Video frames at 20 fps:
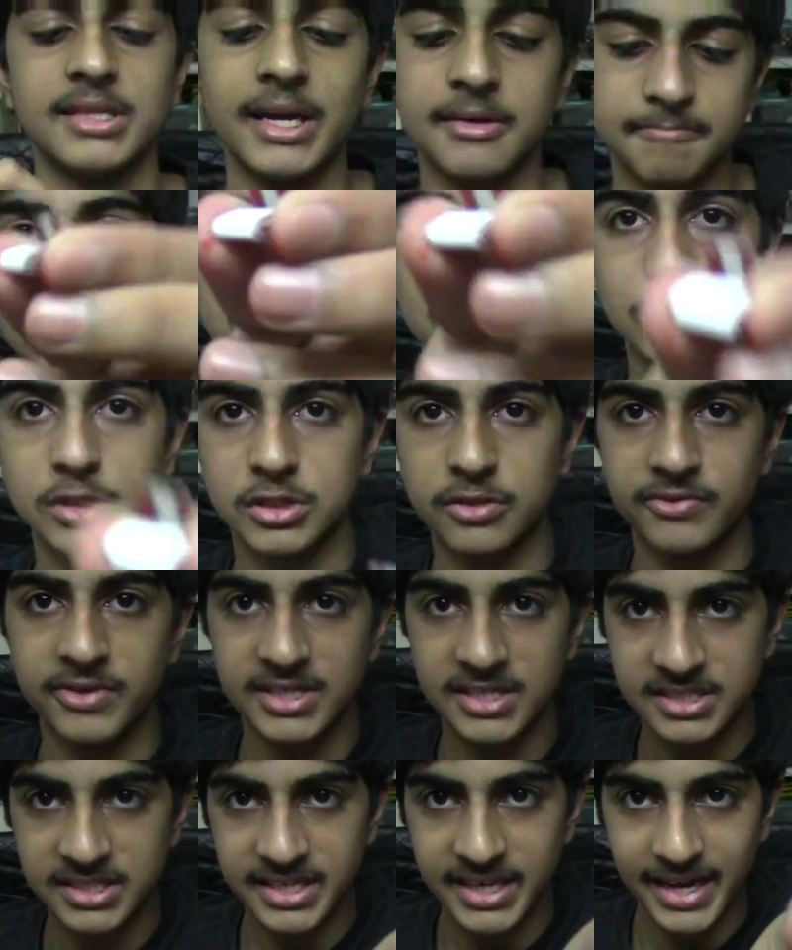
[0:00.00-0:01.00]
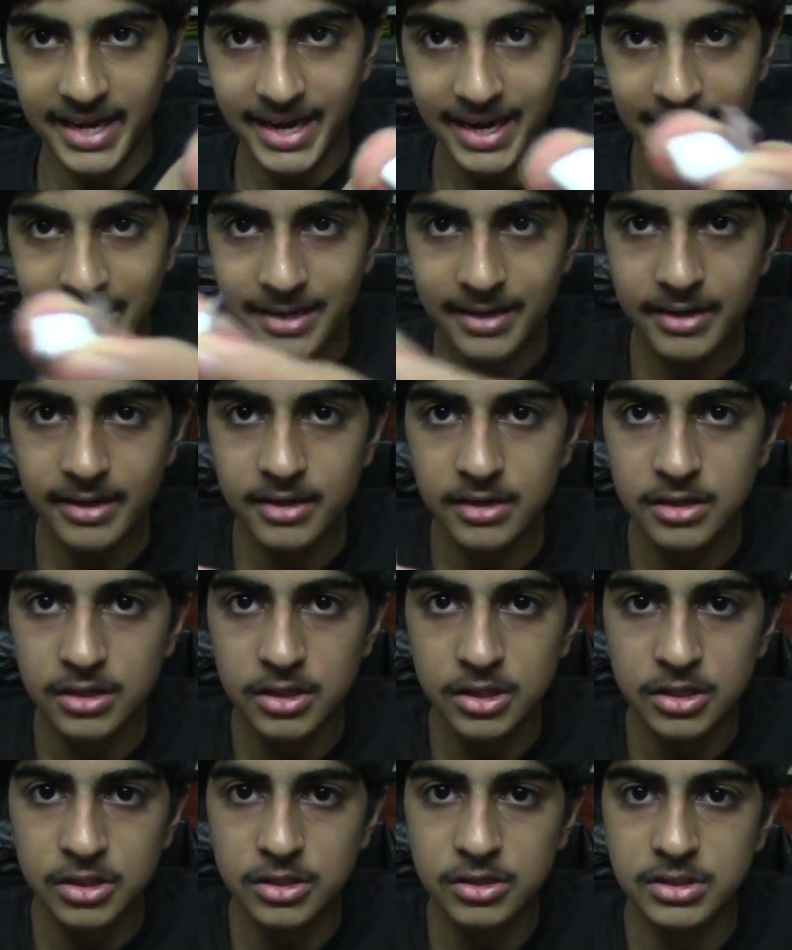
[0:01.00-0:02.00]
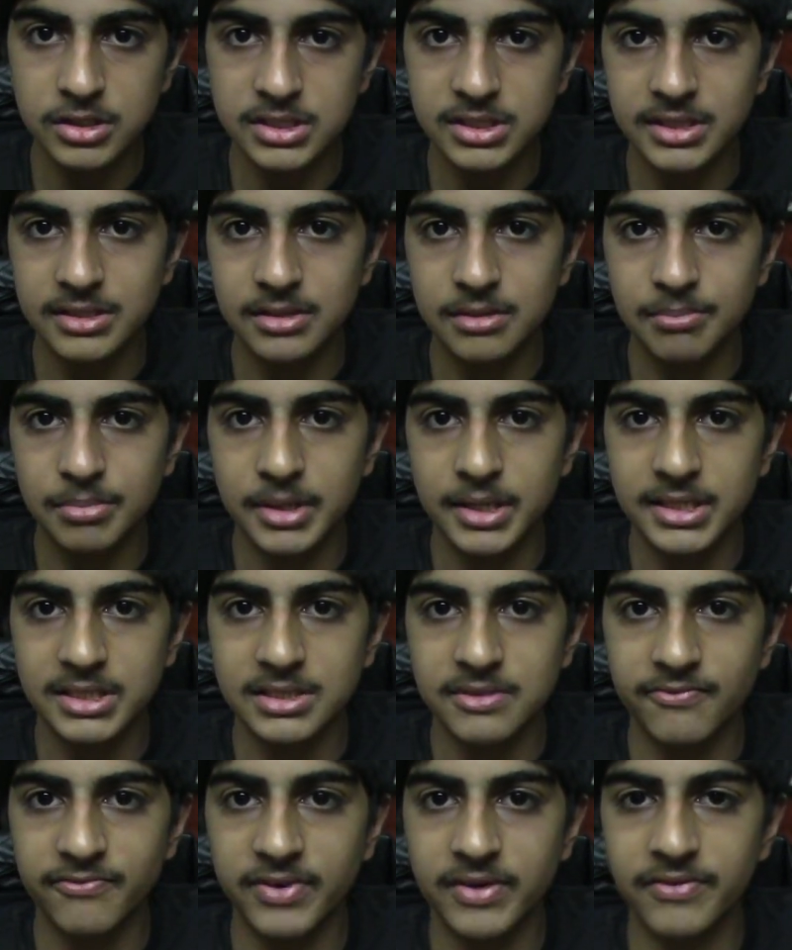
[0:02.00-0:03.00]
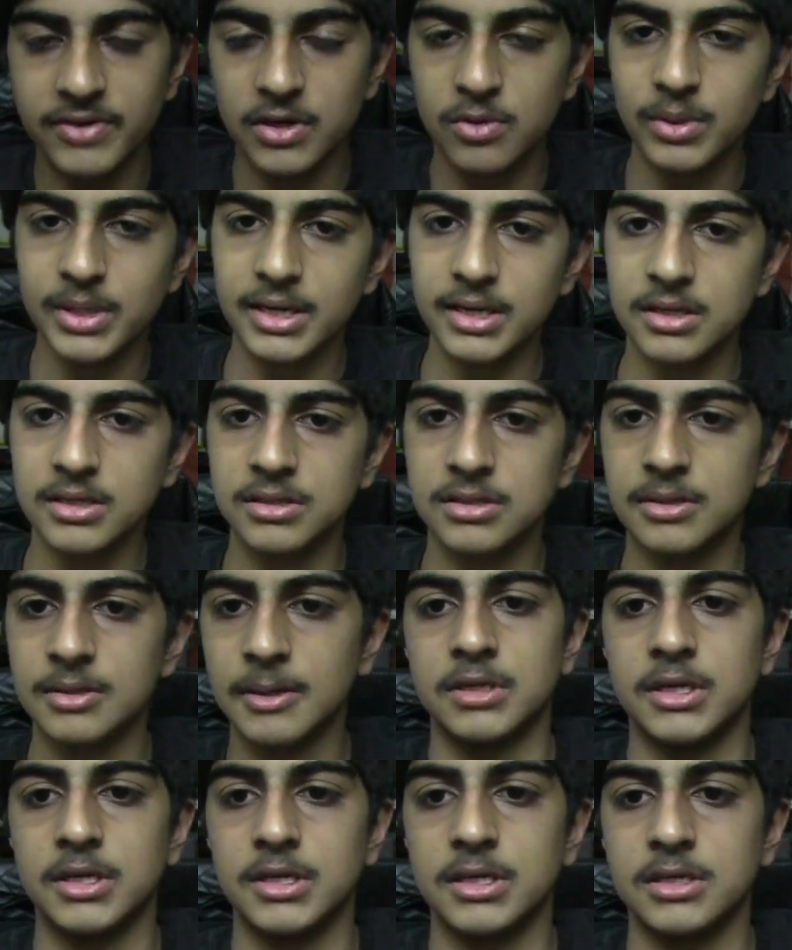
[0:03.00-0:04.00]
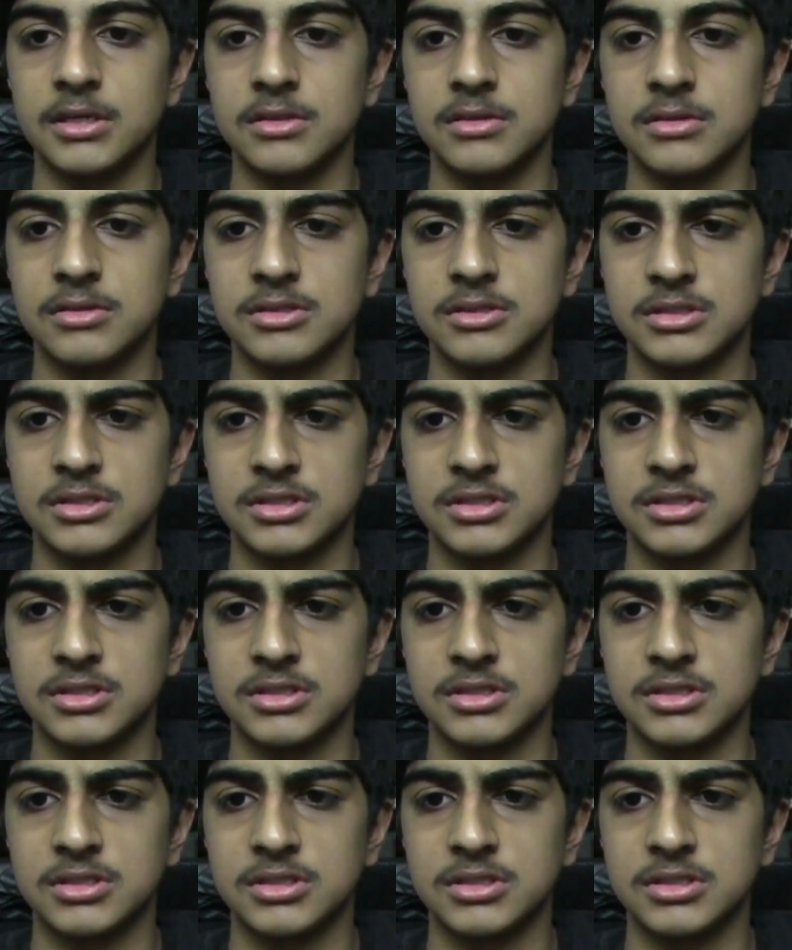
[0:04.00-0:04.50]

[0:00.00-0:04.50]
So once you've reached the end, just apply some Fevikwik, and